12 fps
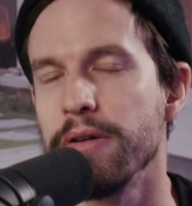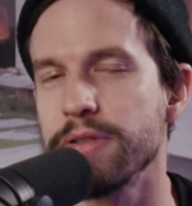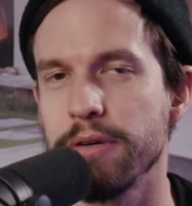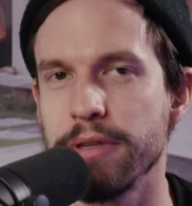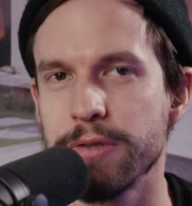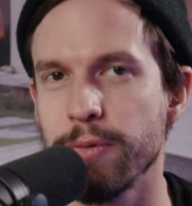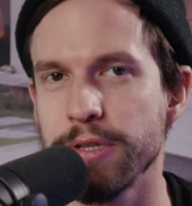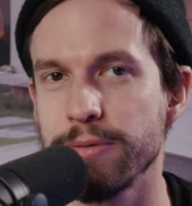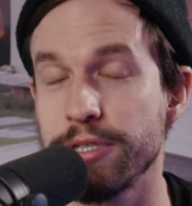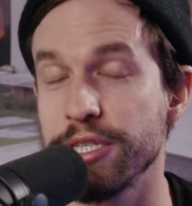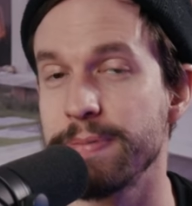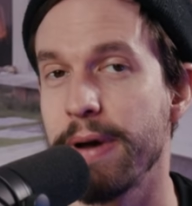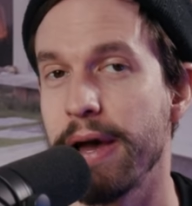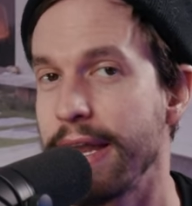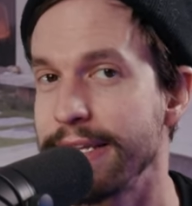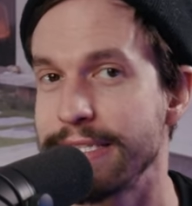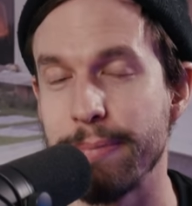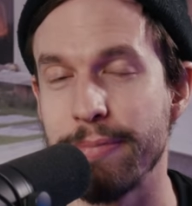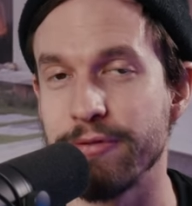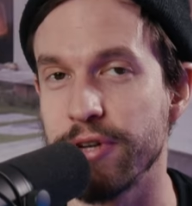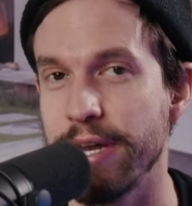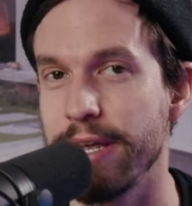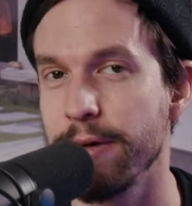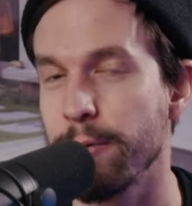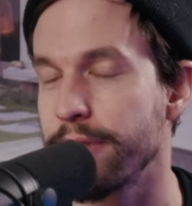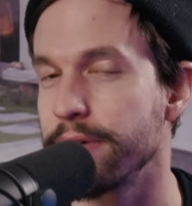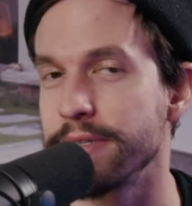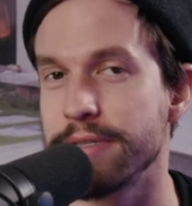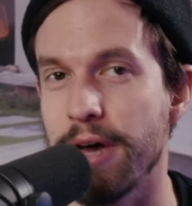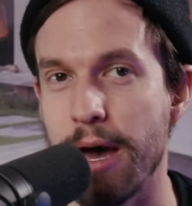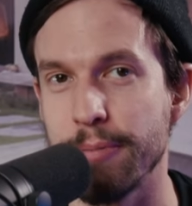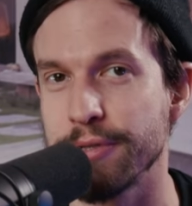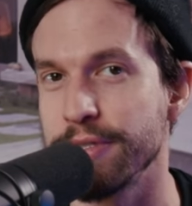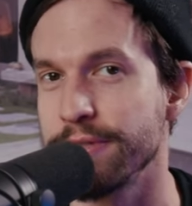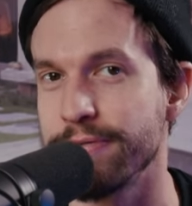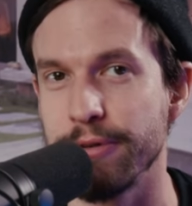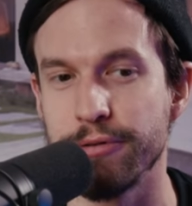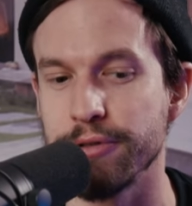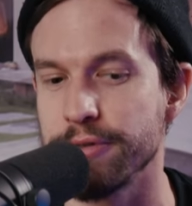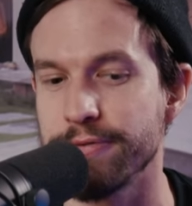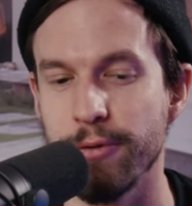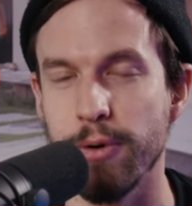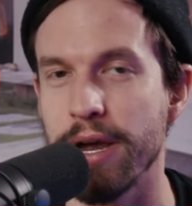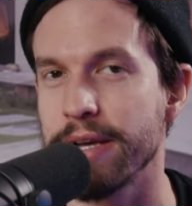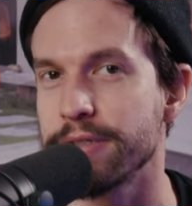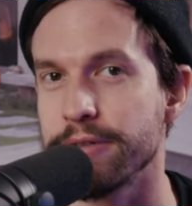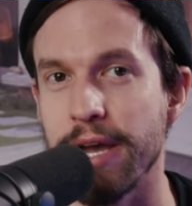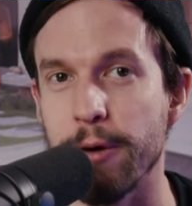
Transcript: Also, this works with just about any type of trading, whether it's options, futures, forex, or